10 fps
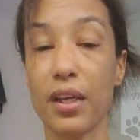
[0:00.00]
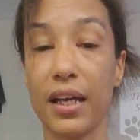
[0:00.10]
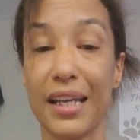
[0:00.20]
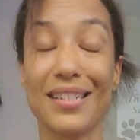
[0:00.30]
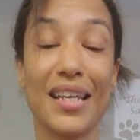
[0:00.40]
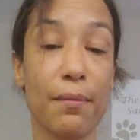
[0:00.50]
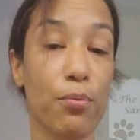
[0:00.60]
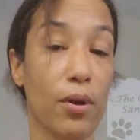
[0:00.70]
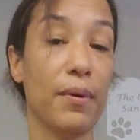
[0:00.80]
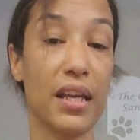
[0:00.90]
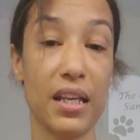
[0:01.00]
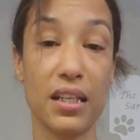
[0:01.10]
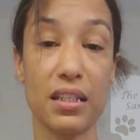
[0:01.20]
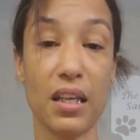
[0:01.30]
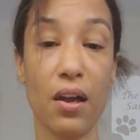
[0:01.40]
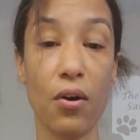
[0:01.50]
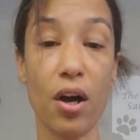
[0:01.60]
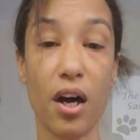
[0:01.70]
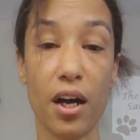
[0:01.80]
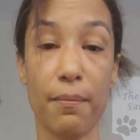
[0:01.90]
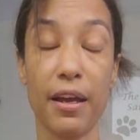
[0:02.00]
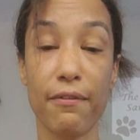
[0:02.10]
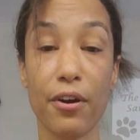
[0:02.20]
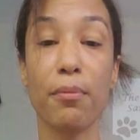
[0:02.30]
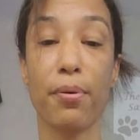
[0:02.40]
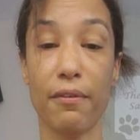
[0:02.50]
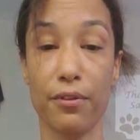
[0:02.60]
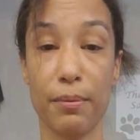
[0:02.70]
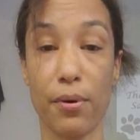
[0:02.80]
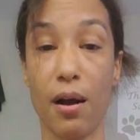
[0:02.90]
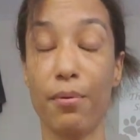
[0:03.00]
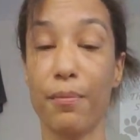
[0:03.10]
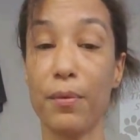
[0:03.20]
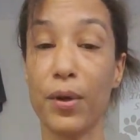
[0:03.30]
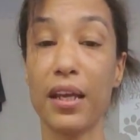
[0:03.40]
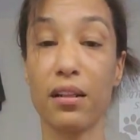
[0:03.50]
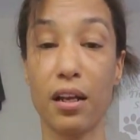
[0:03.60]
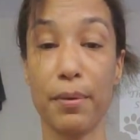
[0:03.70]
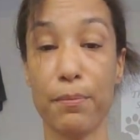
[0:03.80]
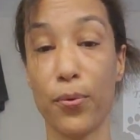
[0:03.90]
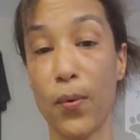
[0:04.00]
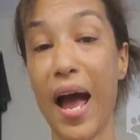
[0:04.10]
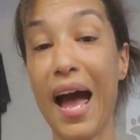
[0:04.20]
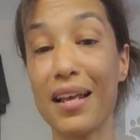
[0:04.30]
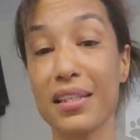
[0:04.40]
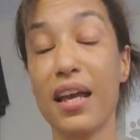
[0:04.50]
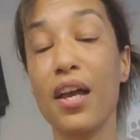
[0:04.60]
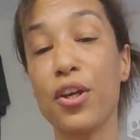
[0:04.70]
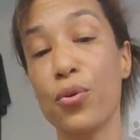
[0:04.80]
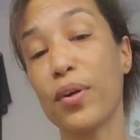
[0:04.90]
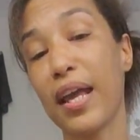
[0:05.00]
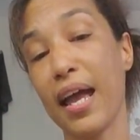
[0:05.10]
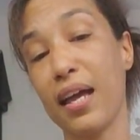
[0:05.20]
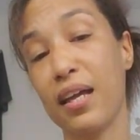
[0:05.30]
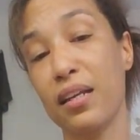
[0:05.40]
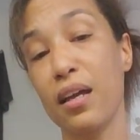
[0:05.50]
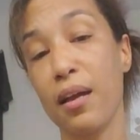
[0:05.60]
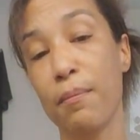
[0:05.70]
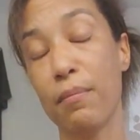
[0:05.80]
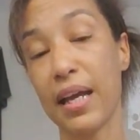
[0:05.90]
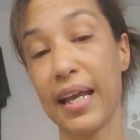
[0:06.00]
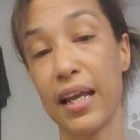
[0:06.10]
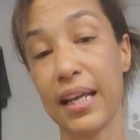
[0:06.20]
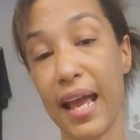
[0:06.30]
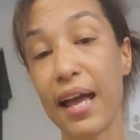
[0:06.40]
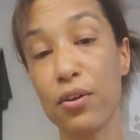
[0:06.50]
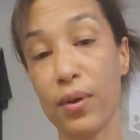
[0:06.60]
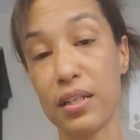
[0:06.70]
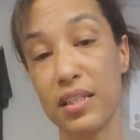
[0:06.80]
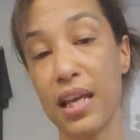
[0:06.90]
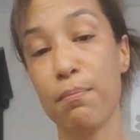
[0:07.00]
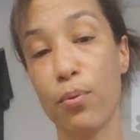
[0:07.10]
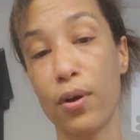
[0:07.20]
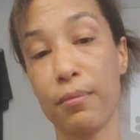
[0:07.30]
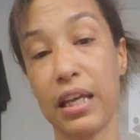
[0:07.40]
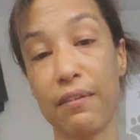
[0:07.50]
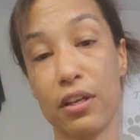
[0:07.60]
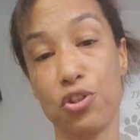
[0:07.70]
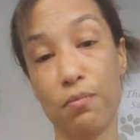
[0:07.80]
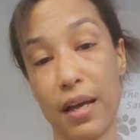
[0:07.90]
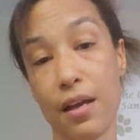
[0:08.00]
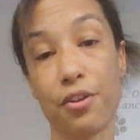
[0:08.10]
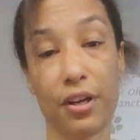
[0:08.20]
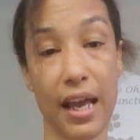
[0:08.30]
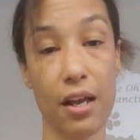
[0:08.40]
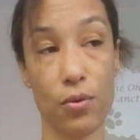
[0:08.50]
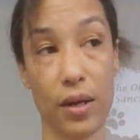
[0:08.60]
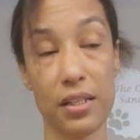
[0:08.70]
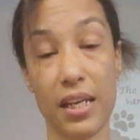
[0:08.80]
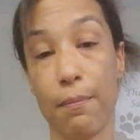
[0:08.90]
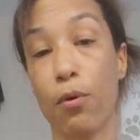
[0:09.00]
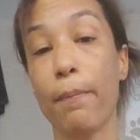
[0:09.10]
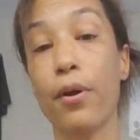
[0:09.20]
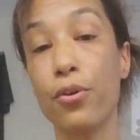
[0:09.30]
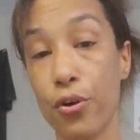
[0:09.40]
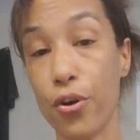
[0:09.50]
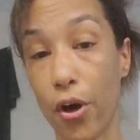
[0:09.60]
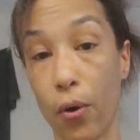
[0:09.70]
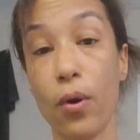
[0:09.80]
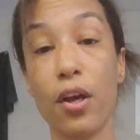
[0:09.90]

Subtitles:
Again, tapeworm is a very prevalent problem, and we get a lot of people who ask, can my cat who has tapeworm give it to my other cat who has tapeworm? No.